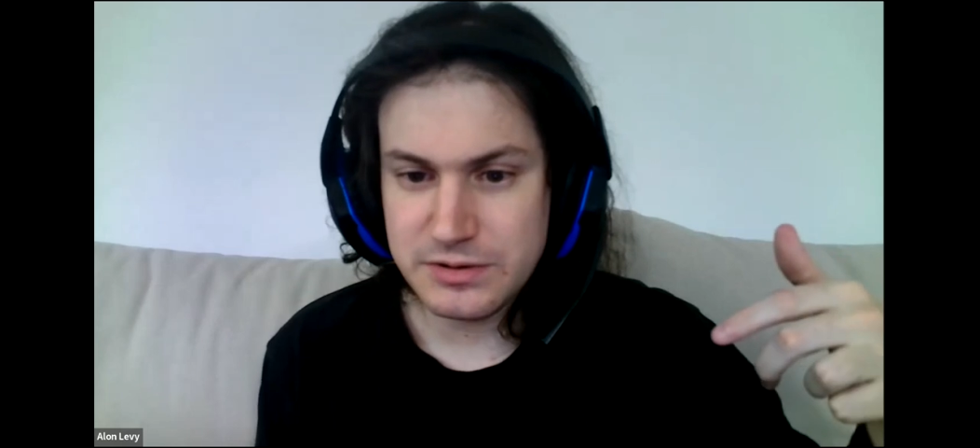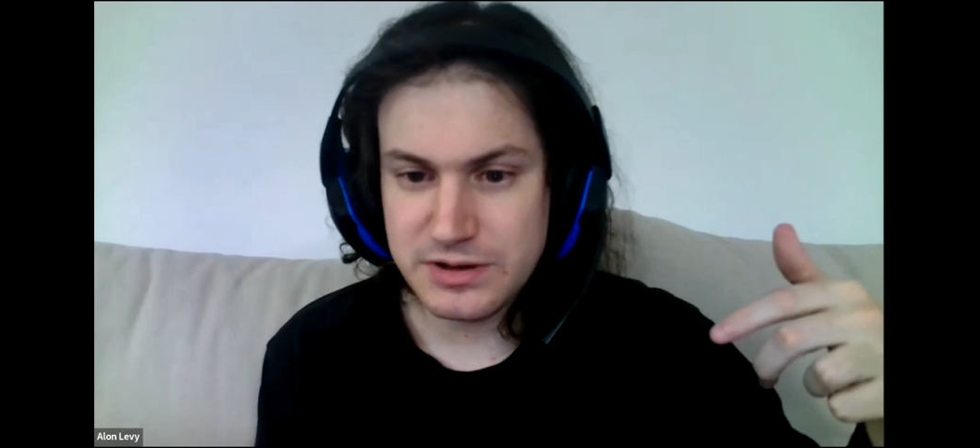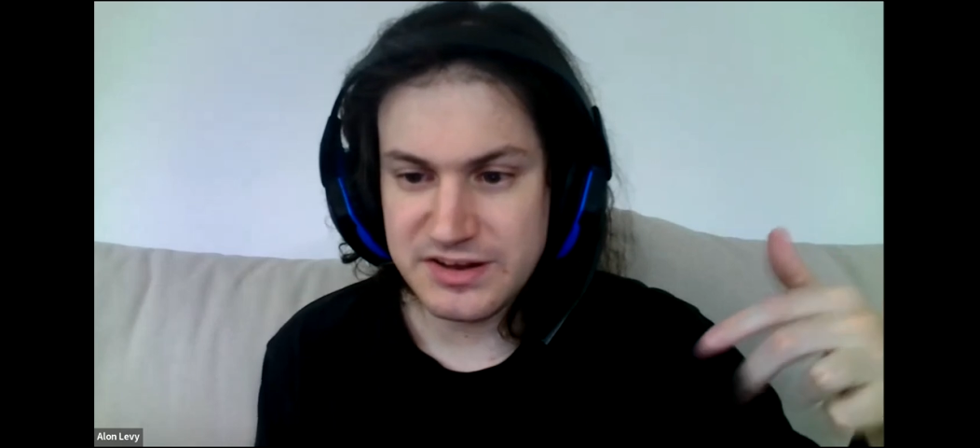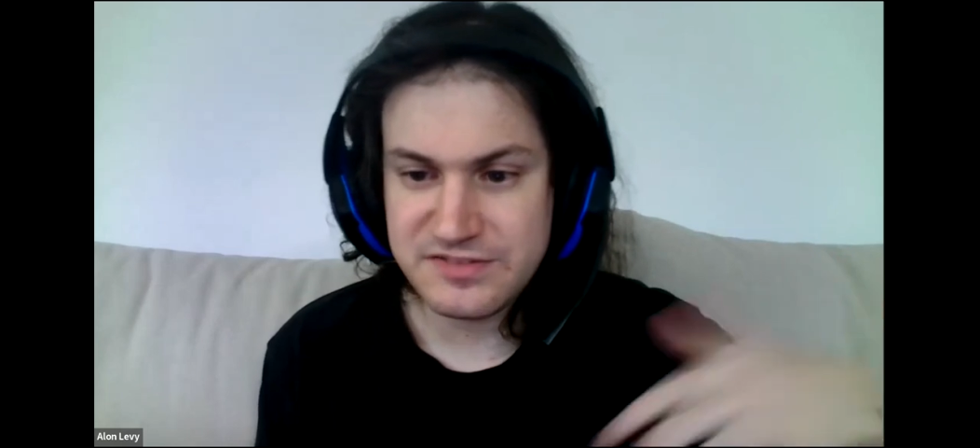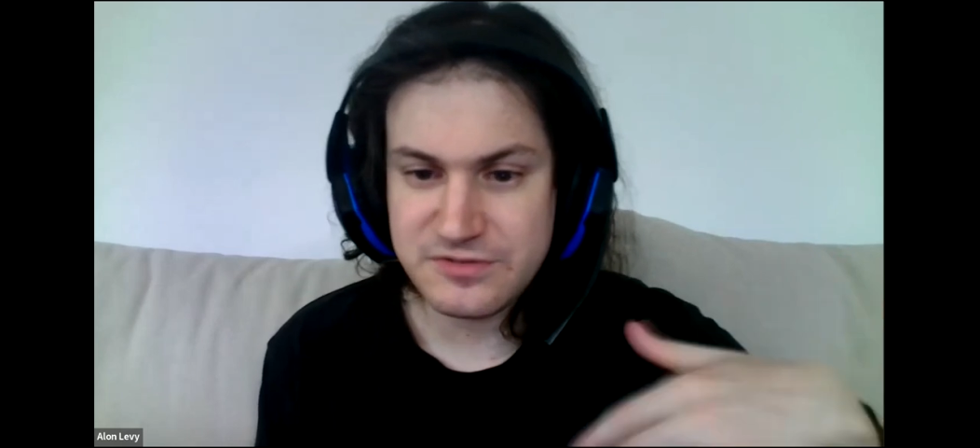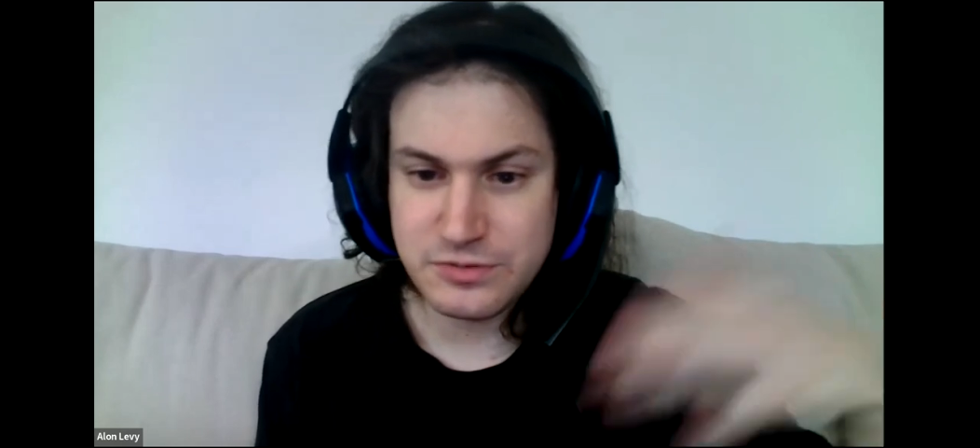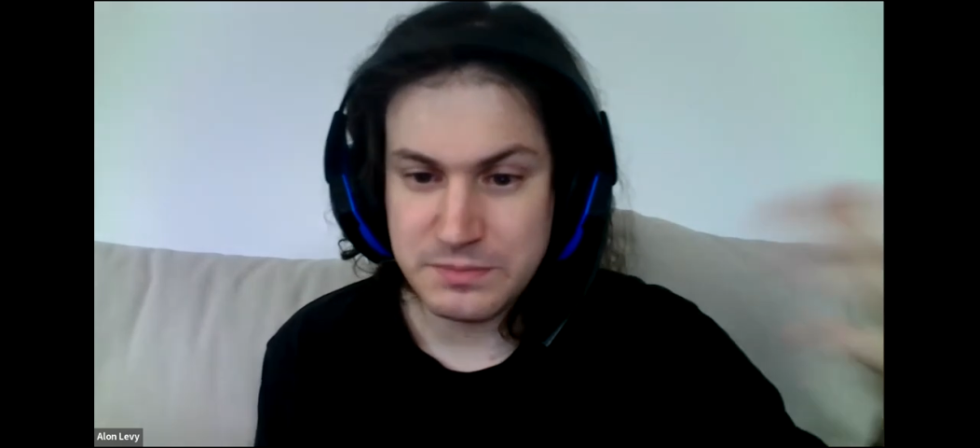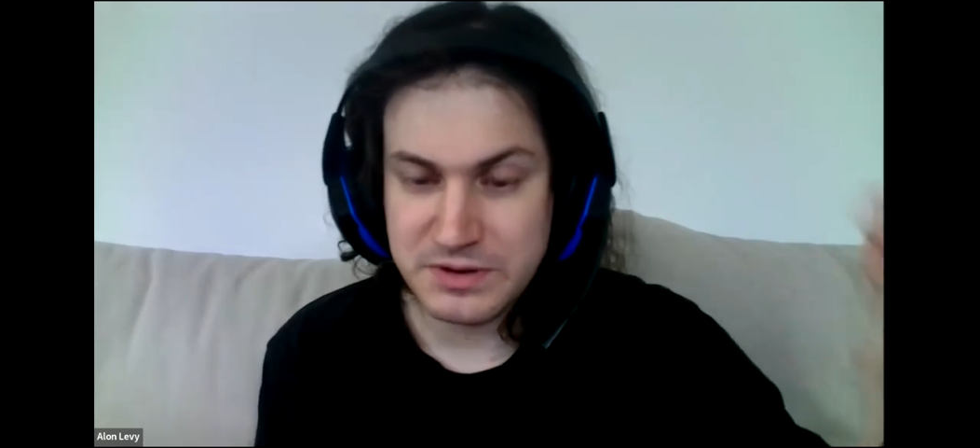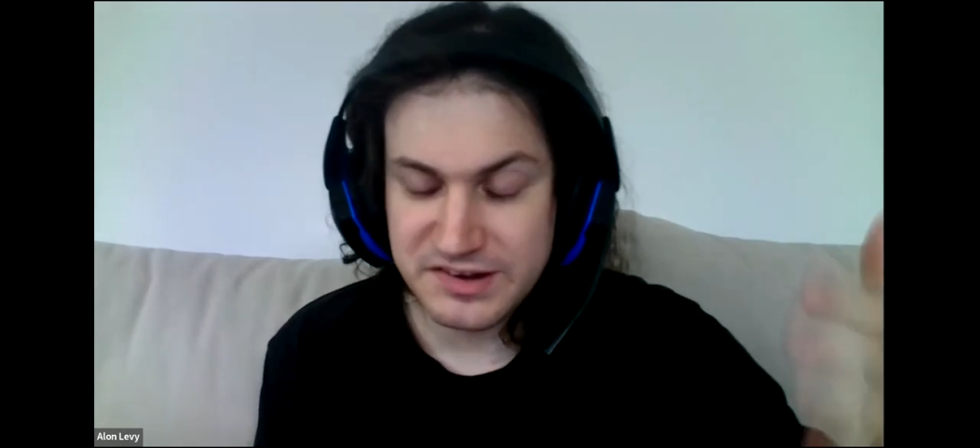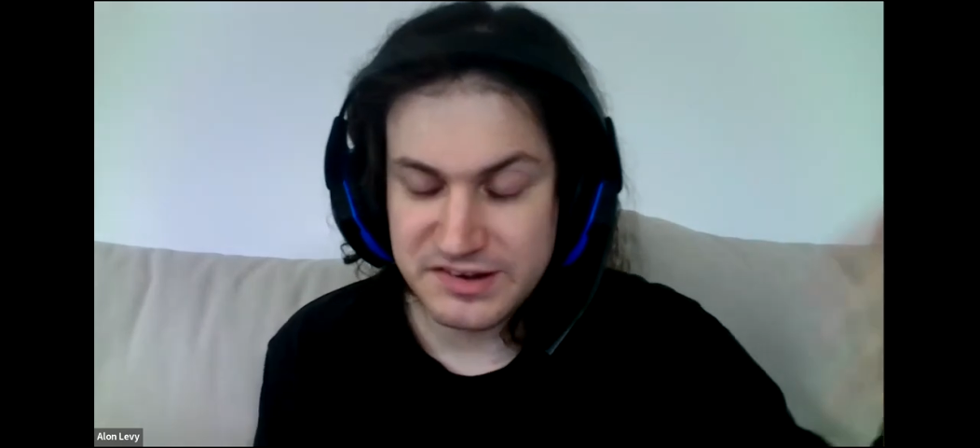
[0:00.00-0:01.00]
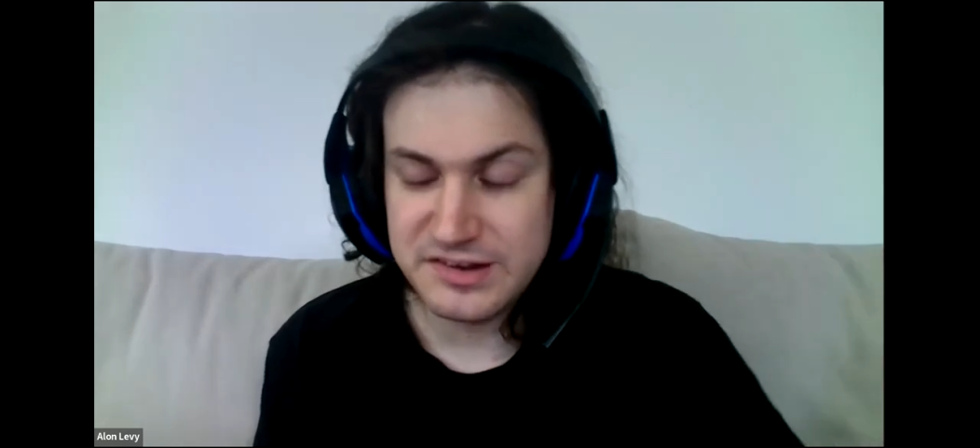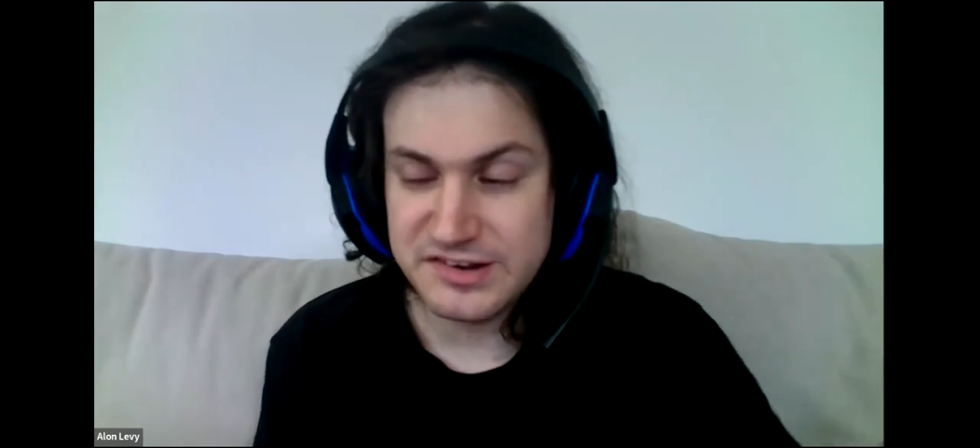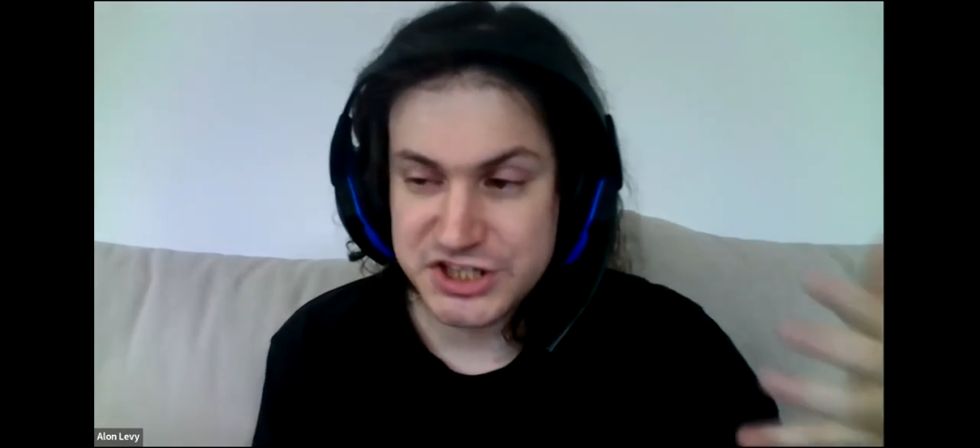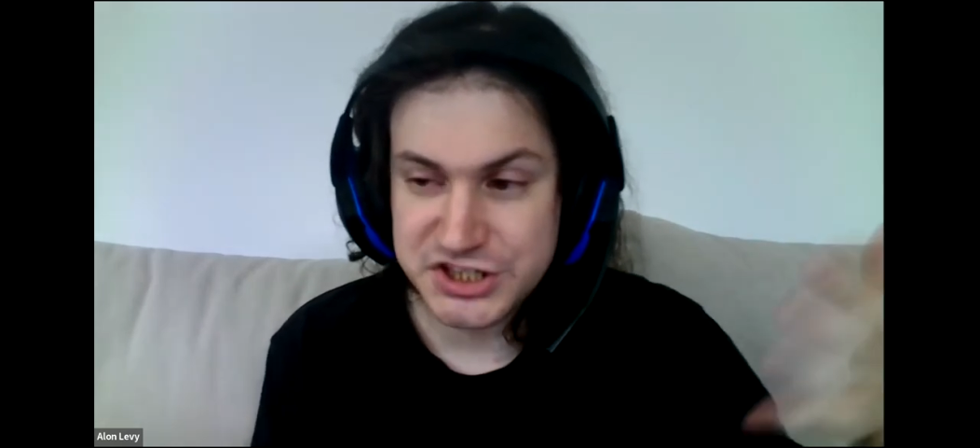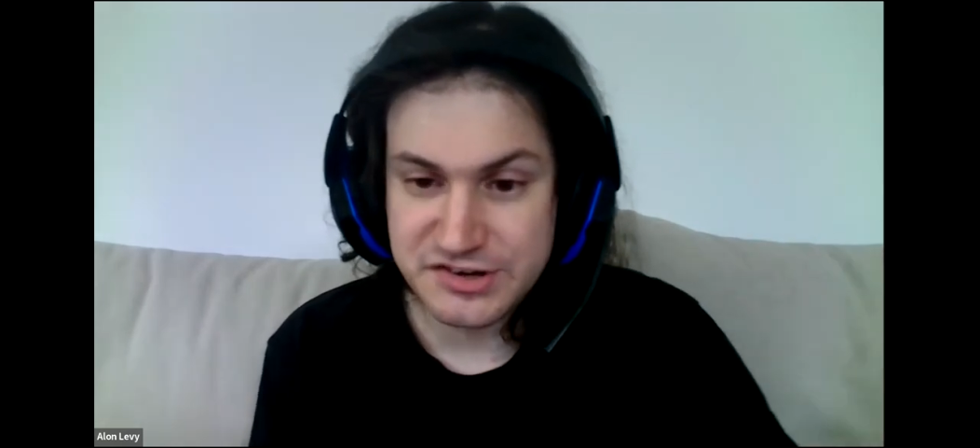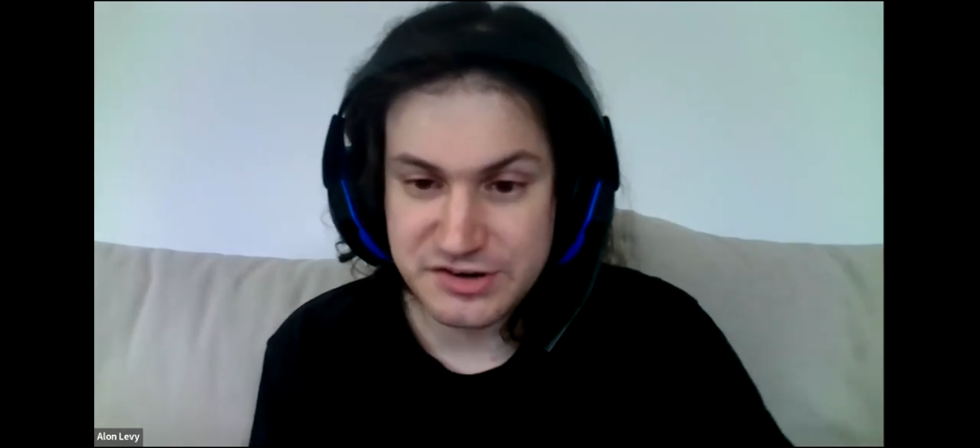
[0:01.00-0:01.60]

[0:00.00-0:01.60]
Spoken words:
is because these changes